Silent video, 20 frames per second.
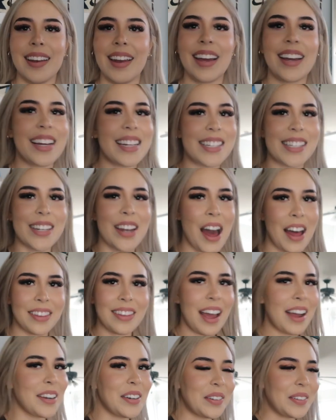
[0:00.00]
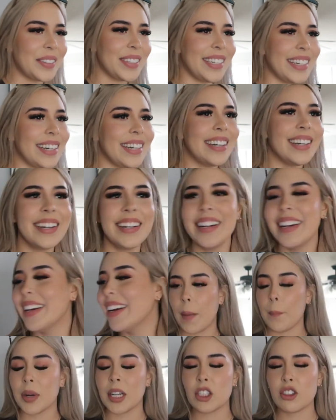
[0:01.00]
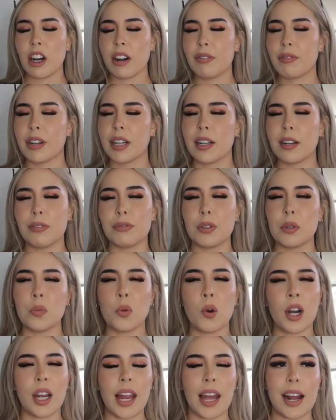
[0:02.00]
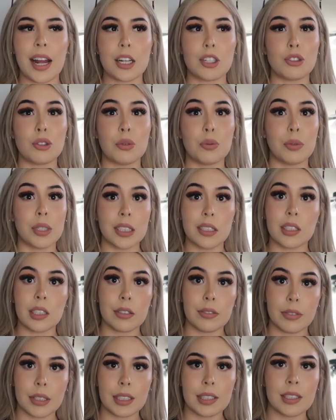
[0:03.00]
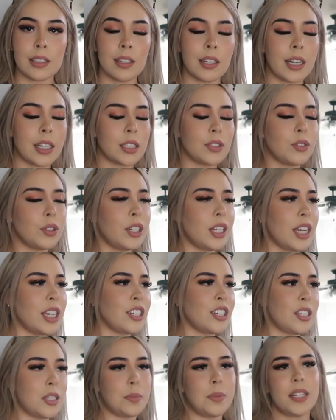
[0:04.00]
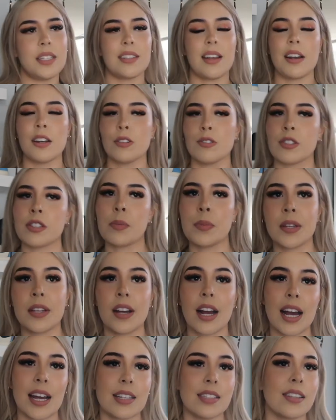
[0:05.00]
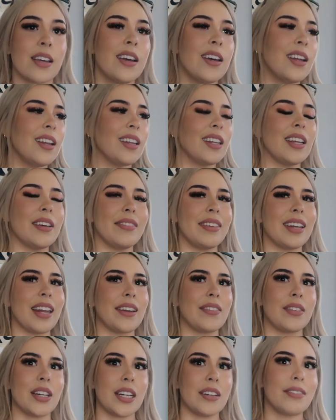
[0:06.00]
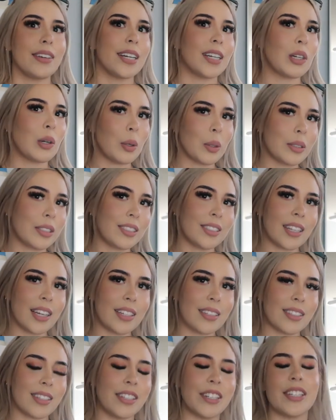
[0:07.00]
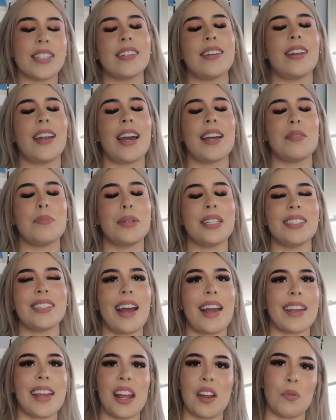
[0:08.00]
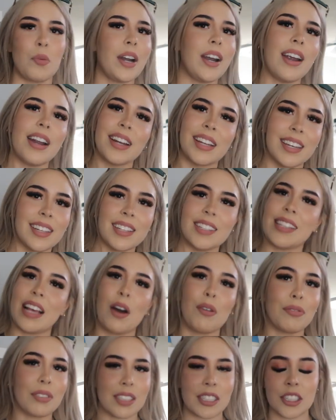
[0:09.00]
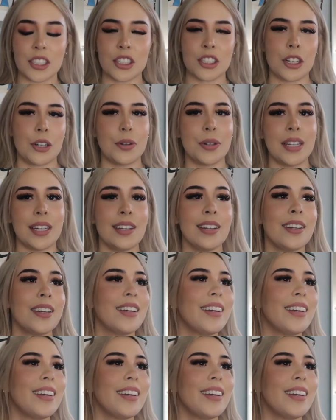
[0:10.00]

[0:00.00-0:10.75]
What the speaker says: Like, it's not that cold here. I'm gonna try to fit in a few more like actual winter fits in the next few days, just because I know some of you guys live in like very very cold states, and you guys are like, bitch, I can't wear any of these outfits you're showing.